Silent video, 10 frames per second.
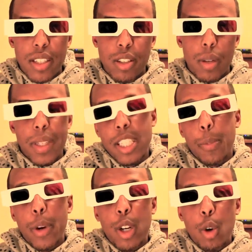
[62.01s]
So I mean, that's a
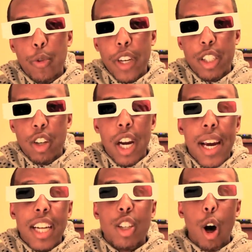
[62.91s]
pretty cool feature.
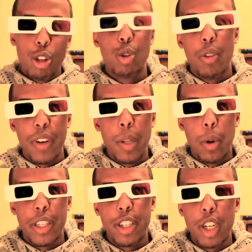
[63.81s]
It's also available
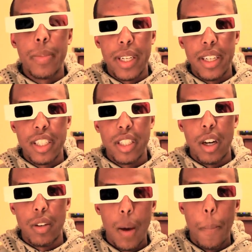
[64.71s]
on the tournament edition
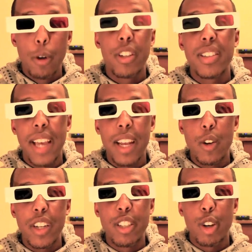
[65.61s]
though. Both the
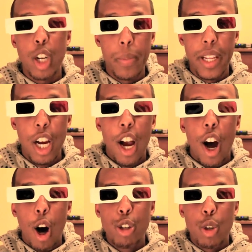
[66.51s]
standard and tournament
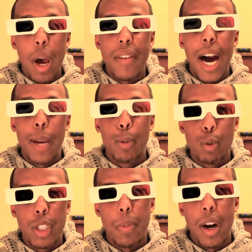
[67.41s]
also have hyper
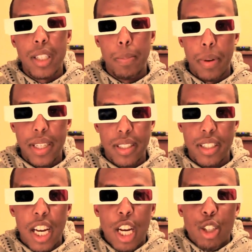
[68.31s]
response buttons.
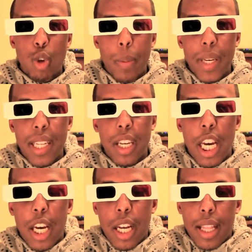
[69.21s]
So I mean,
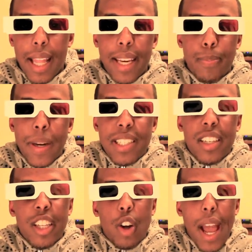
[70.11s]
like
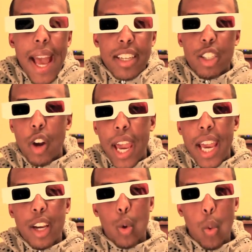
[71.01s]
basically your X, your A,
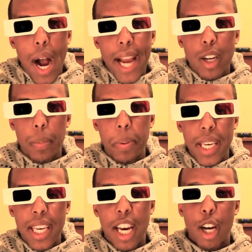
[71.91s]
your Y, your
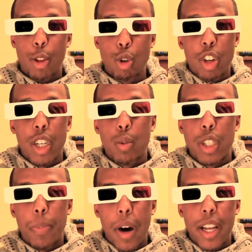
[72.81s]
B, those are going to
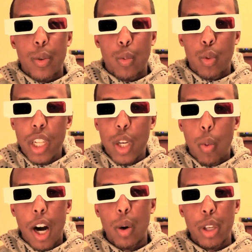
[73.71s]
respond really
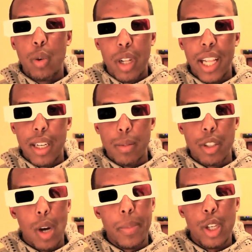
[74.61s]
well when you click them.
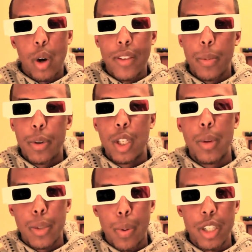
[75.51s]
So I mean, you don't have to put too
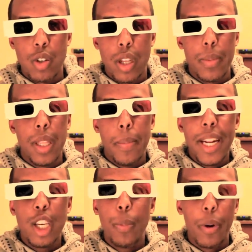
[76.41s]
much pressure on them, and the
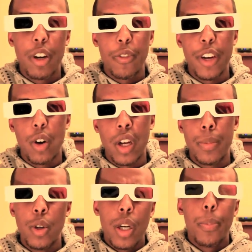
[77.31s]
minute you put your finger on
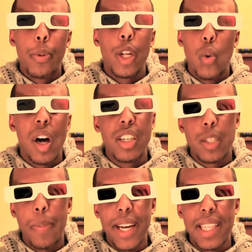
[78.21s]
them, you can pretty well
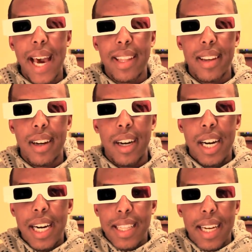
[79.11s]
expect that
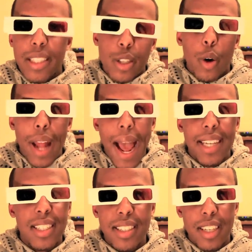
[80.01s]
an
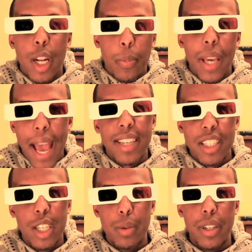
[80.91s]
action is going to be
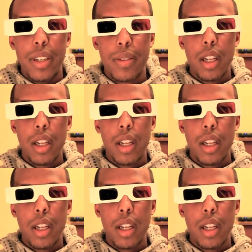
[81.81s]
executed.